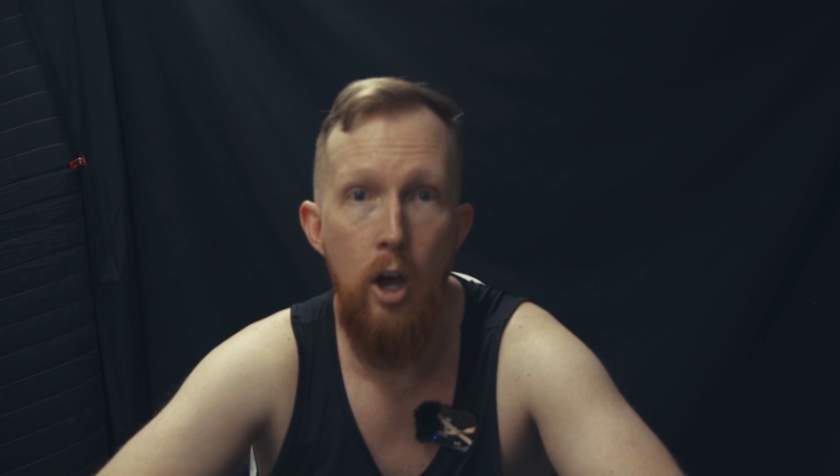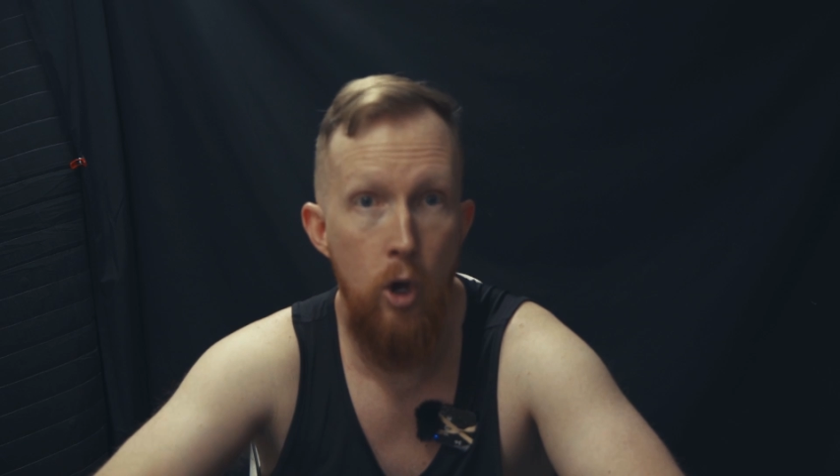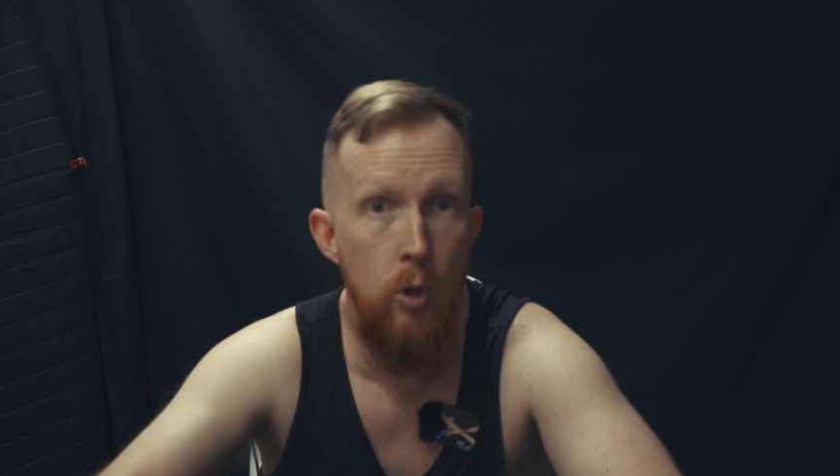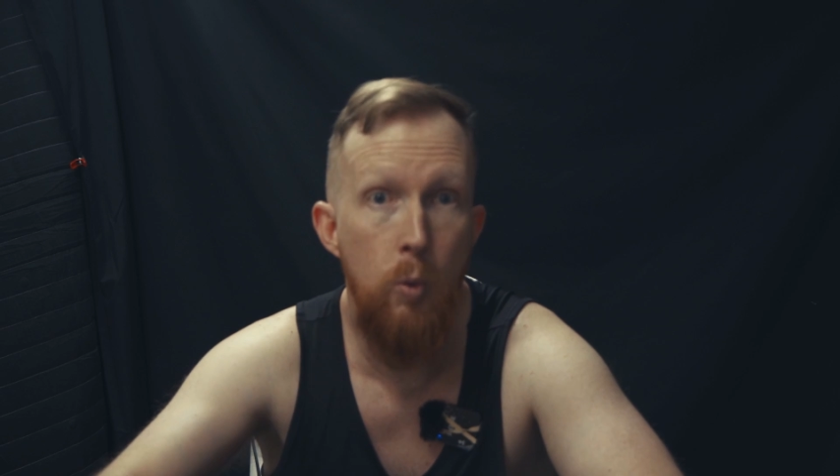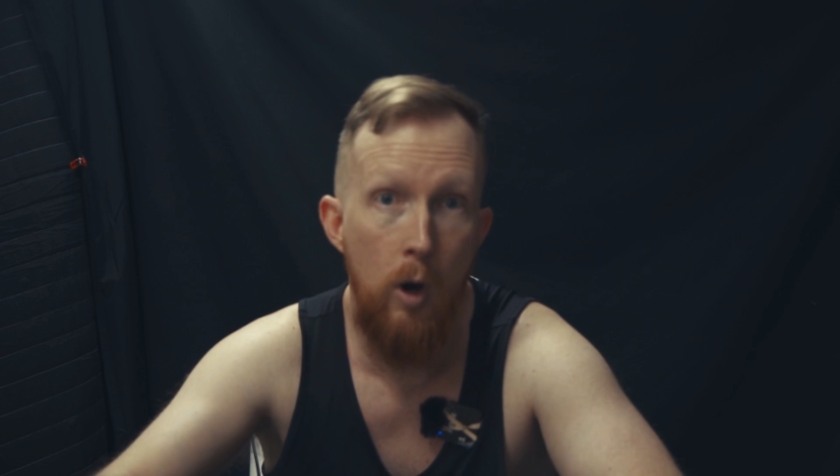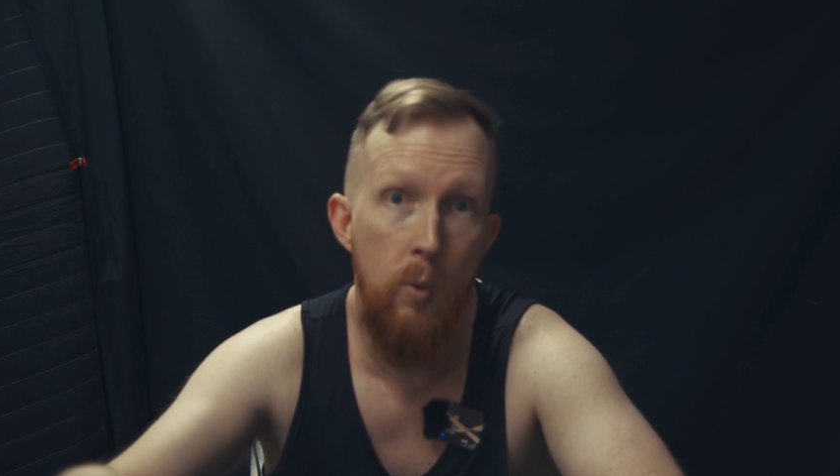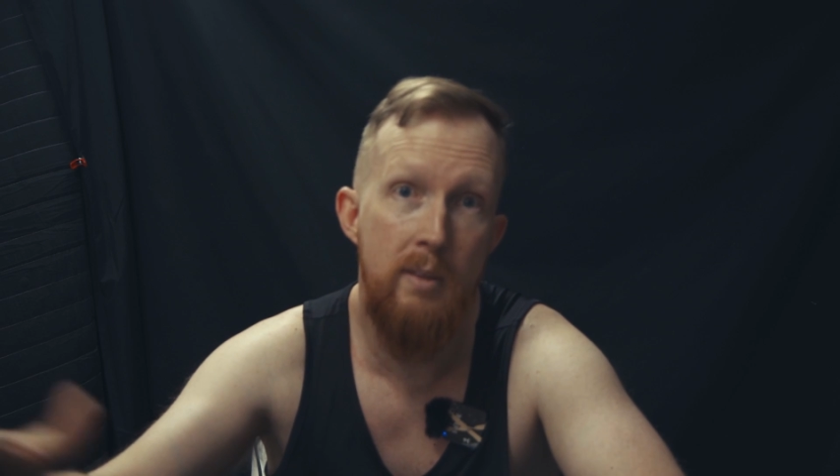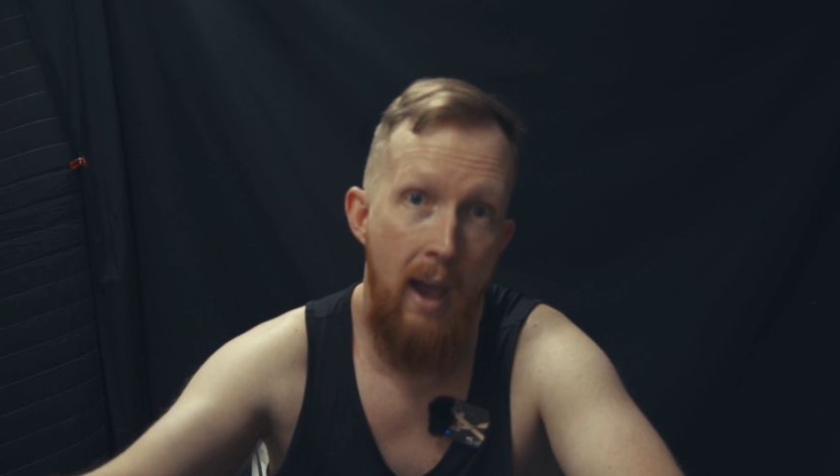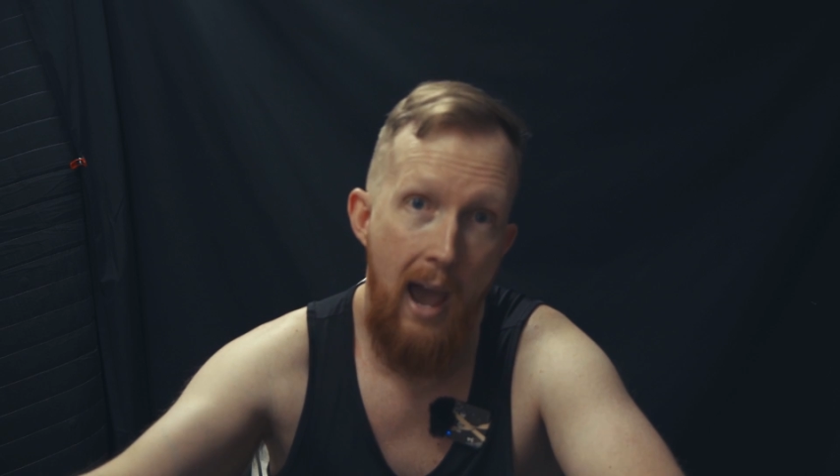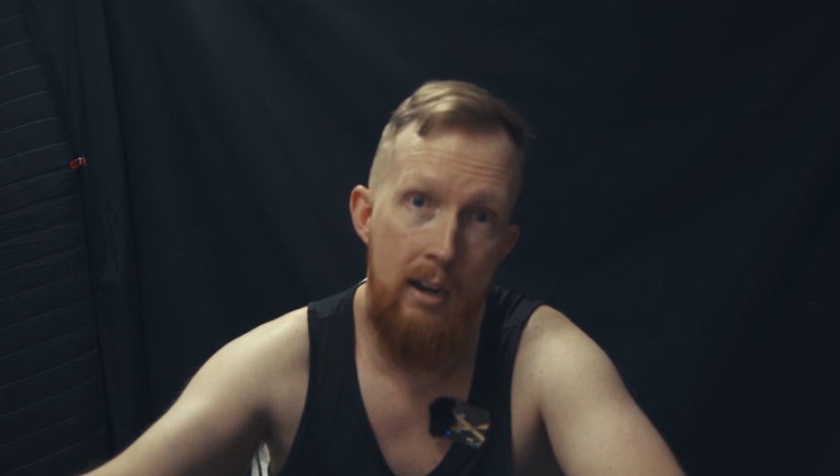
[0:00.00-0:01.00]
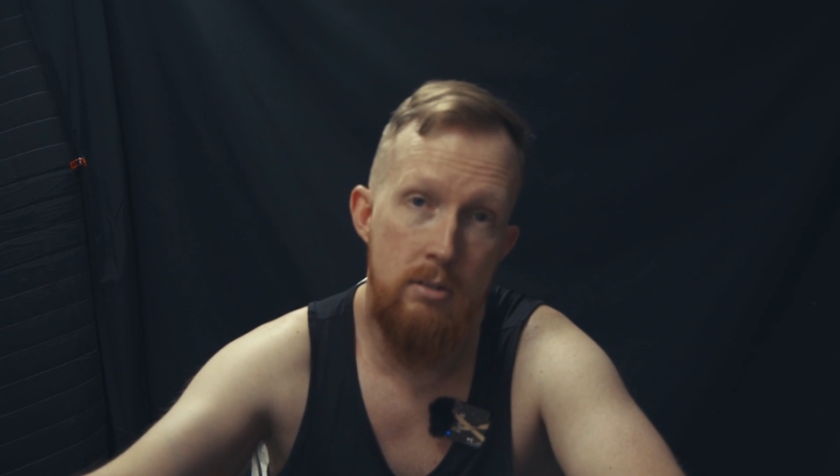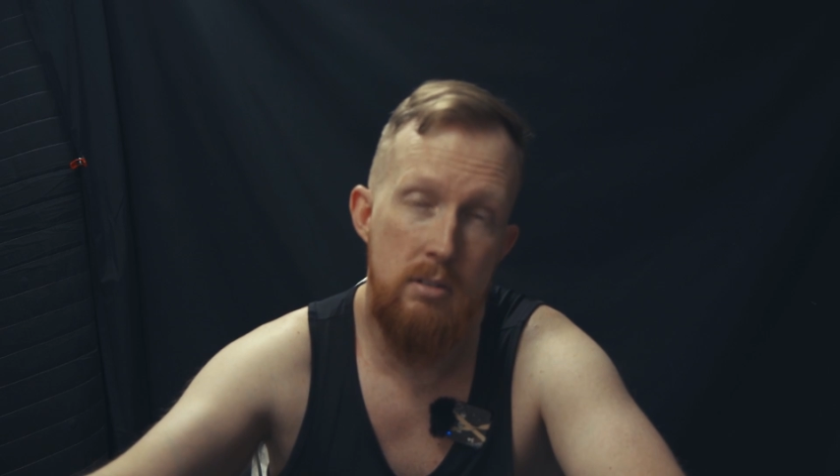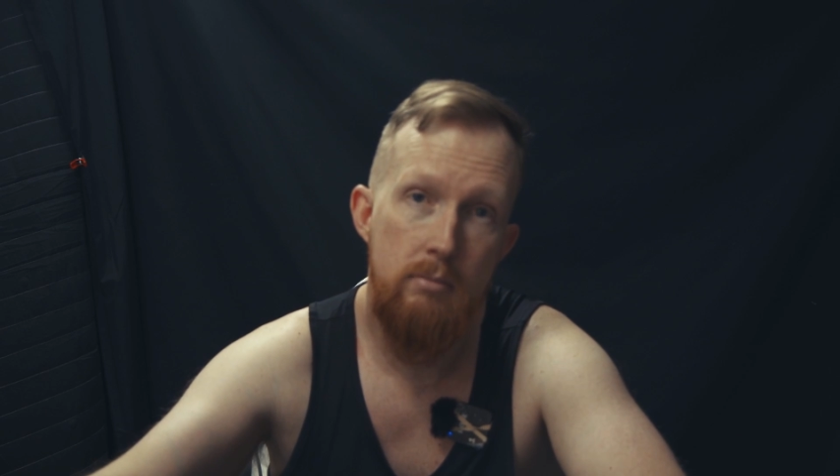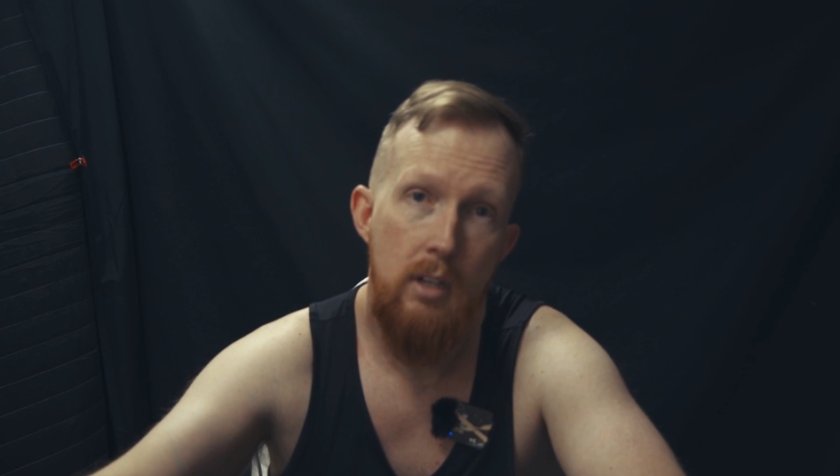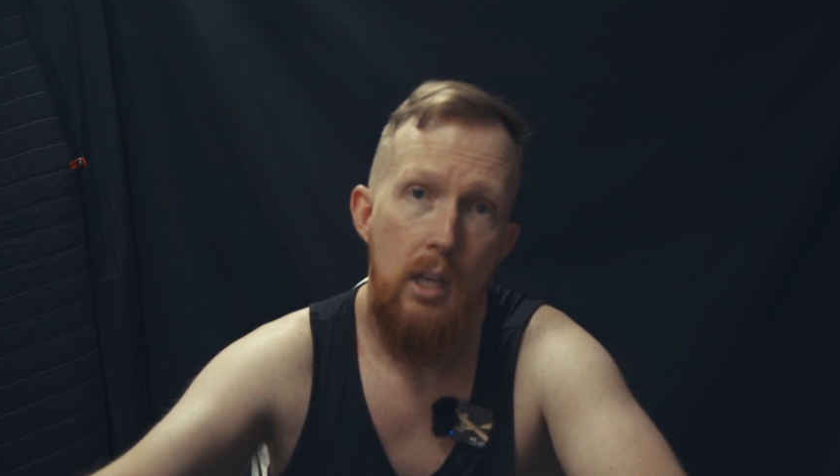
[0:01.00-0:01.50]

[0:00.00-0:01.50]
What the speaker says: who you work with matters,